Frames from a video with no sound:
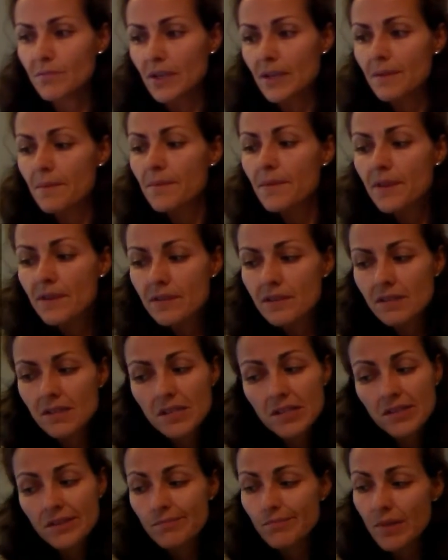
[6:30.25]
but
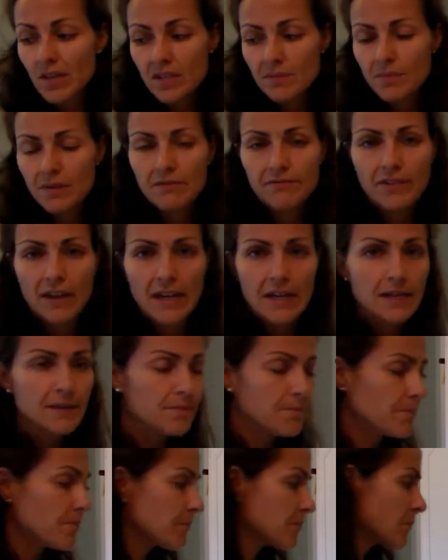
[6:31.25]
this has been
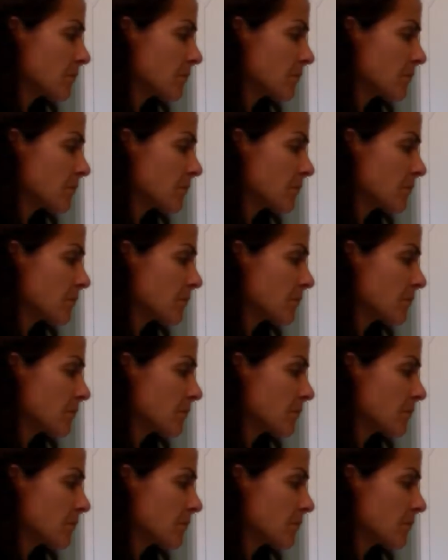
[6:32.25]
fine.